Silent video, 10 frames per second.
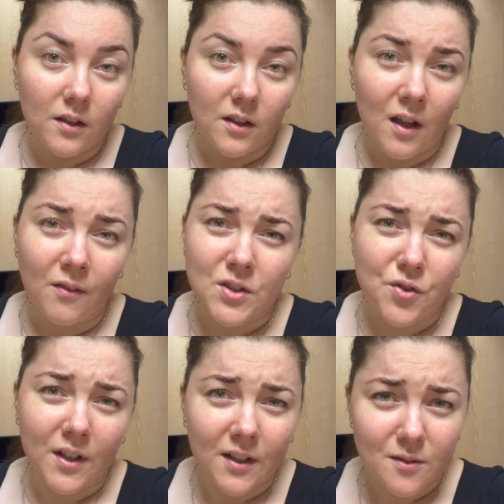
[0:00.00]
have a
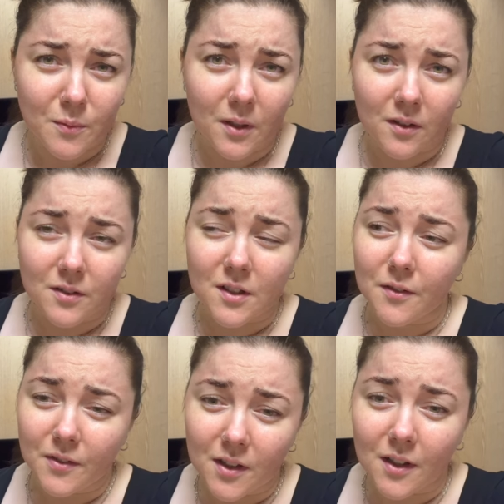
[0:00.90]
drink as well, because I
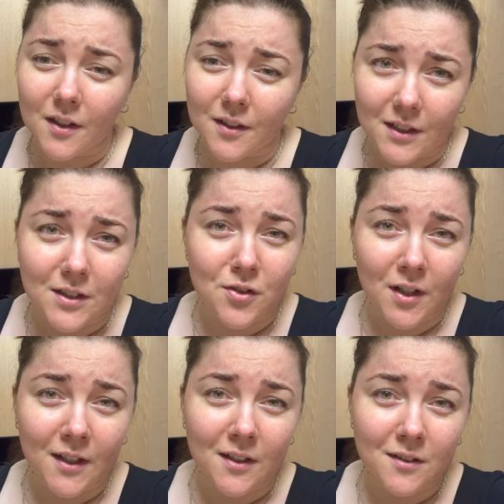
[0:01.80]
feel like I need
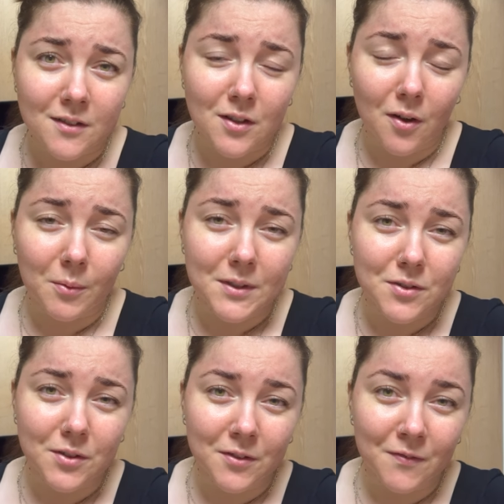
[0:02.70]
drink. So I went to
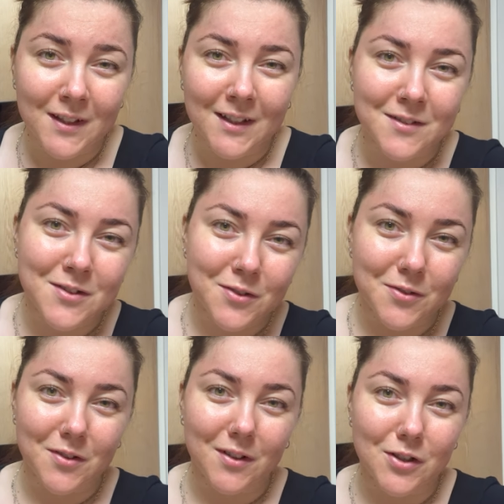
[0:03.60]
convenience stores.
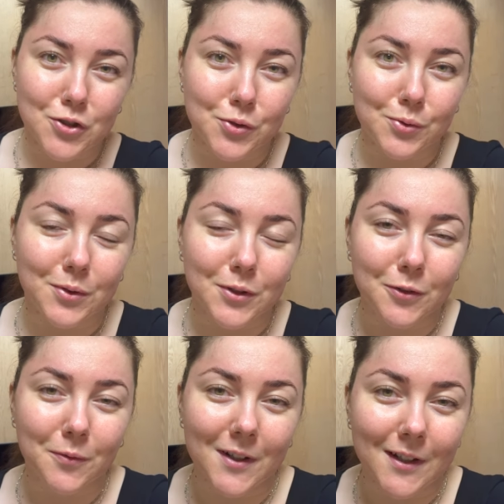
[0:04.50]
So I'm gonna show you
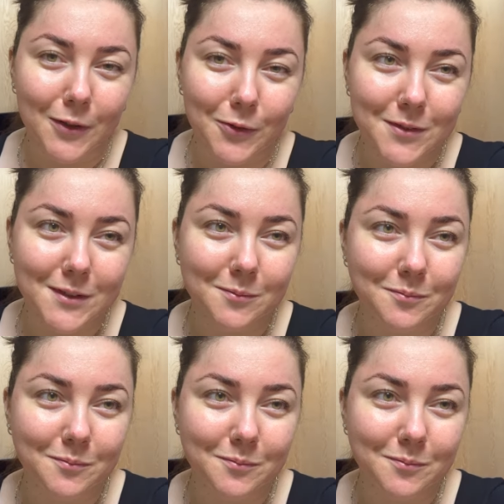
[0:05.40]
what I got.